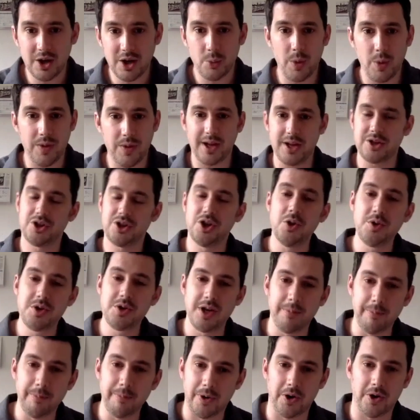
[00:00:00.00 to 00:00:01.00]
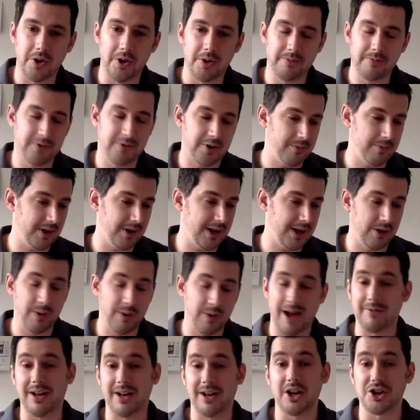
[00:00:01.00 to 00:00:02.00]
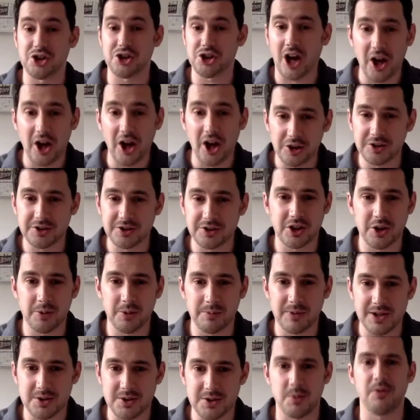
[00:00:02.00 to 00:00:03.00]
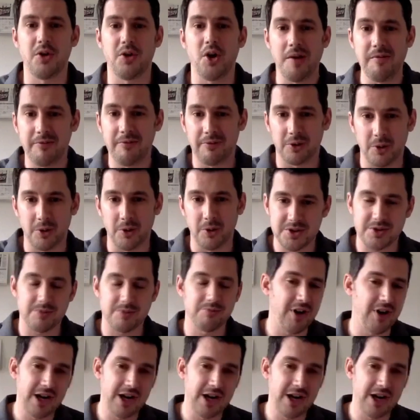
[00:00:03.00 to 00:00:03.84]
We think it's hugely important from a kind of, we have large shareholders in companies, we've got influence,